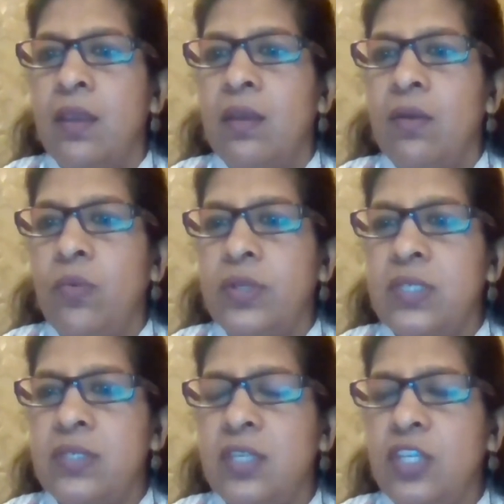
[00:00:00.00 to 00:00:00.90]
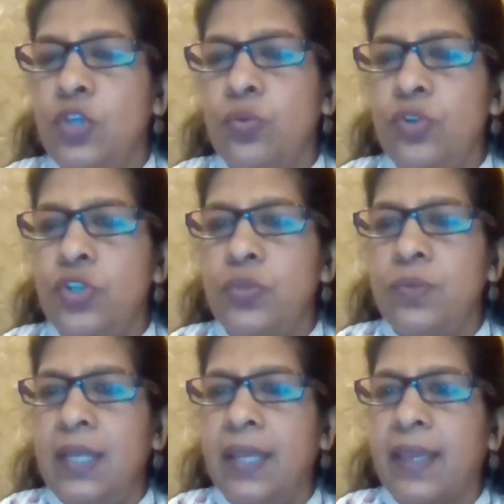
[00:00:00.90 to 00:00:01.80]
What is the
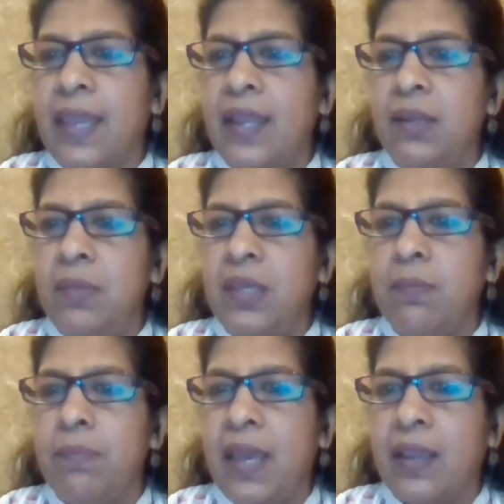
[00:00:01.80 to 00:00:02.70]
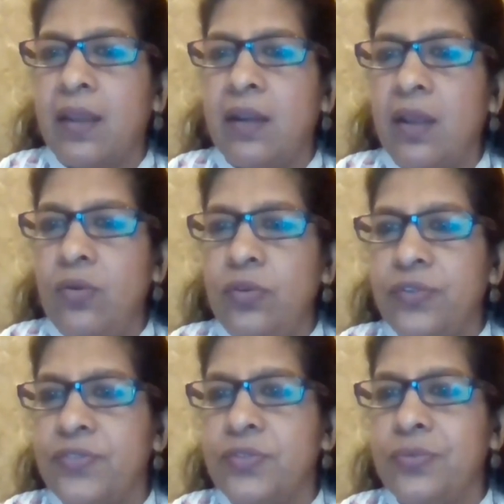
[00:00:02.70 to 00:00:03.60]
usual academic background of
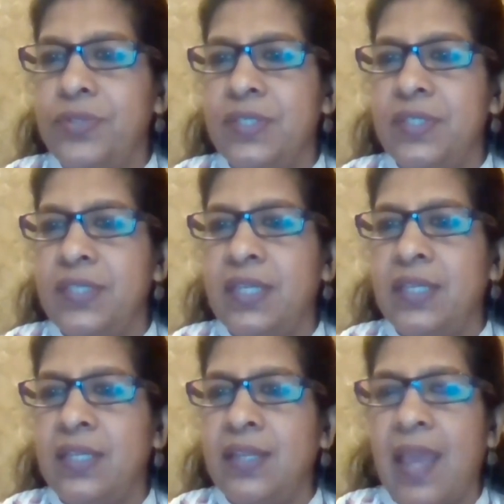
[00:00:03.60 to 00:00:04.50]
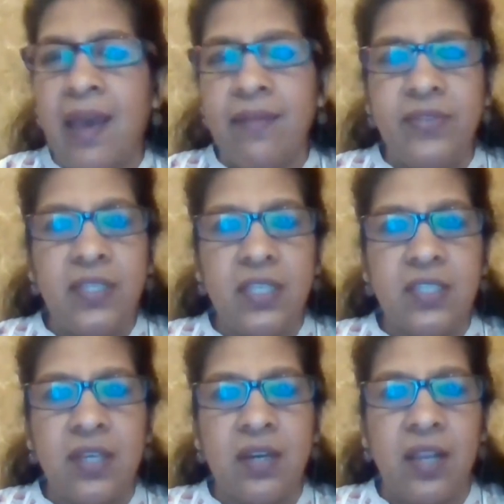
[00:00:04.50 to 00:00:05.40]
student in an average
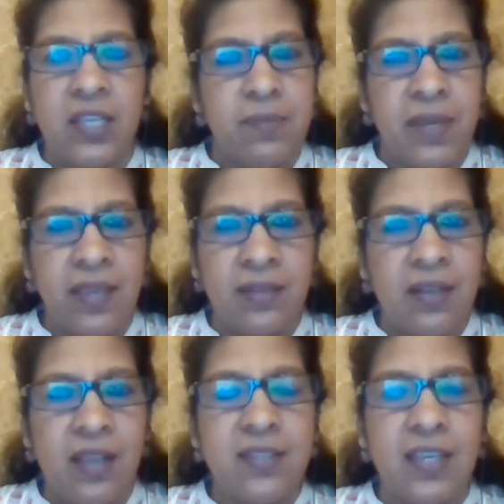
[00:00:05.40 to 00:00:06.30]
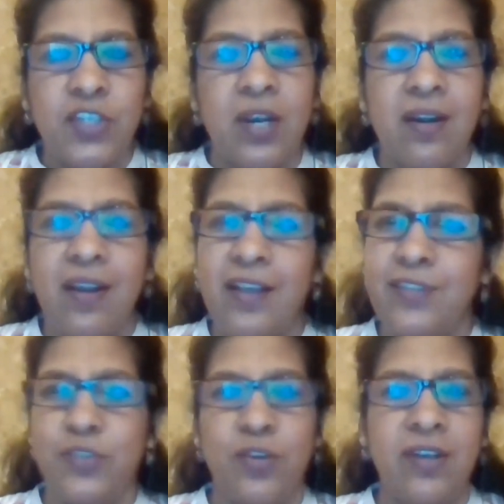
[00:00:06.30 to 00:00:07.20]
HR class? My HR class
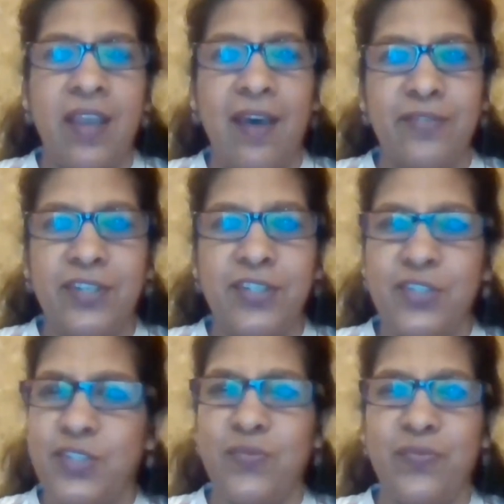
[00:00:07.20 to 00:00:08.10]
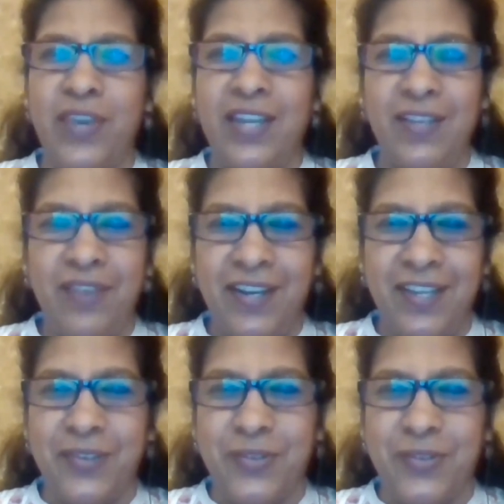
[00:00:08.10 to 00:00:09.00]
is not average. It's very,
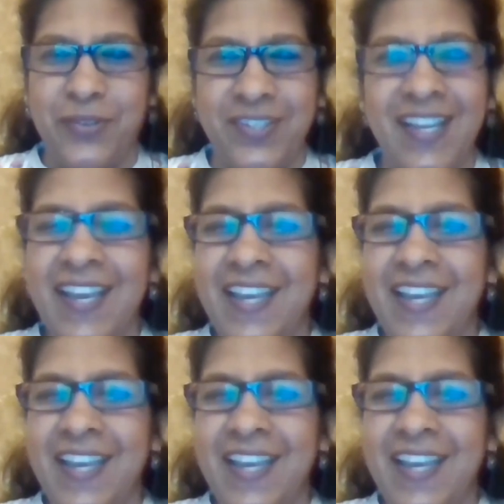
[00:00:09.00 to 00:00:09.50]
very good.